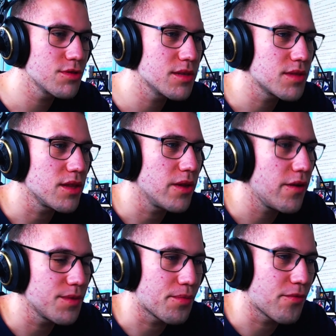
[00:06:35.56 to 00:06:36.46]
something
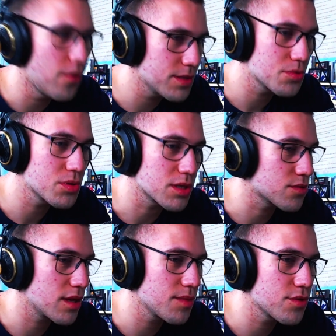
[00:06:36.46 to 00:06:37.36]
off. The performance was
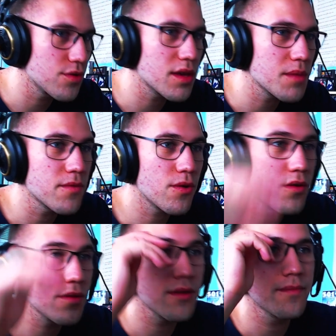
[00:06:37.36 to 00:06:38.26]
incredible. Don't get me
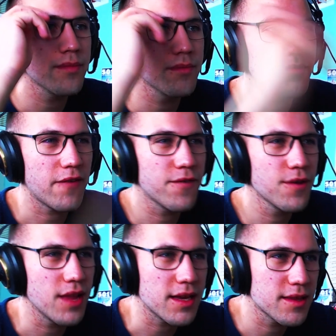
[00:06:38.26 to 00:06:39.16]
wrong, but I
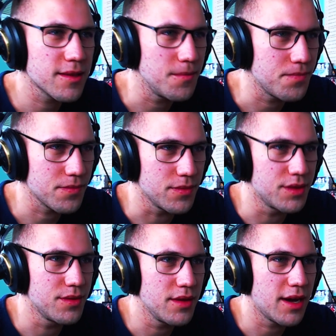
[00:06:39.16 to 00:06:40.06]
feel like
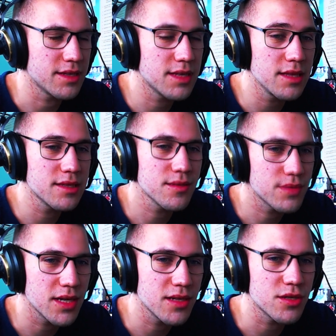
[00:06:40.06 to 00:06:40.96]
I sense
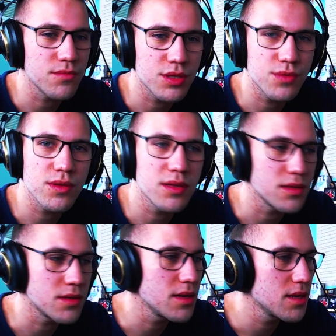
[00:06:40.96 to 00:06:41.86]
some tension between
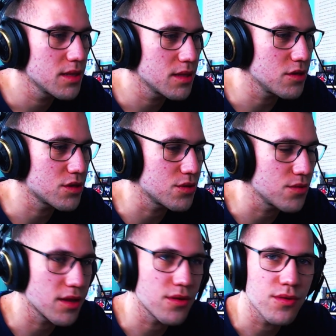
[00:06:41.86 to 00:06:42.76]
these
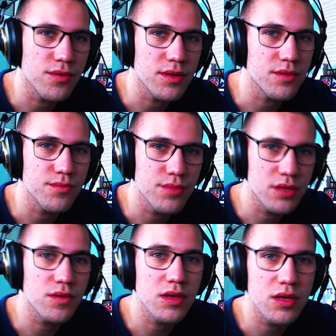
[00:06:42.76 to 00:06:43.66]
two. I don't know,
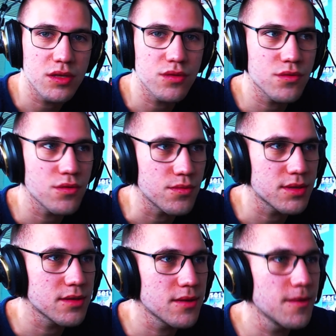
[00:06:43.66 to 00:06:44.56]
between these two
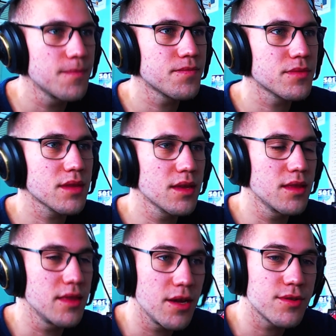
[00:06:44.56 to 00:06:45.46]
groups.
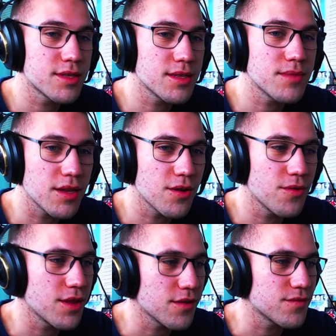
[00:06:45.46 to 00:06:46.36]
There was something
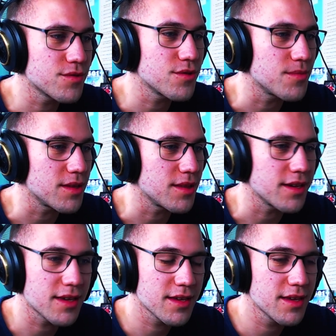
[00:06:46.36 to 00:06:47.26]
going on for sure, man.
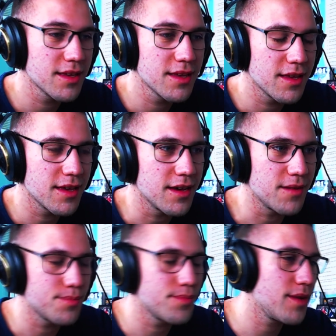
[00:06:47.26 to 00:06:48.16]
Like,
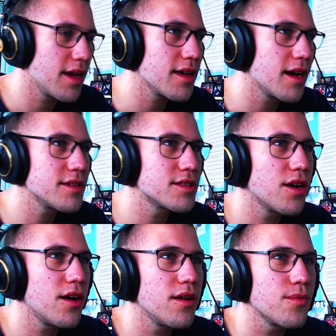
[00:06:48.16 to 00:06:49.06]
I
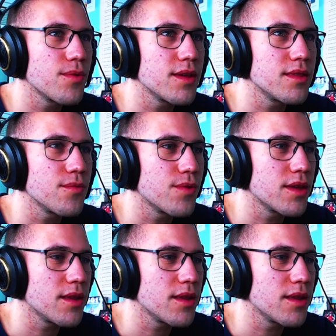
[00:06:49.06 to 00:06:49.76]
saw when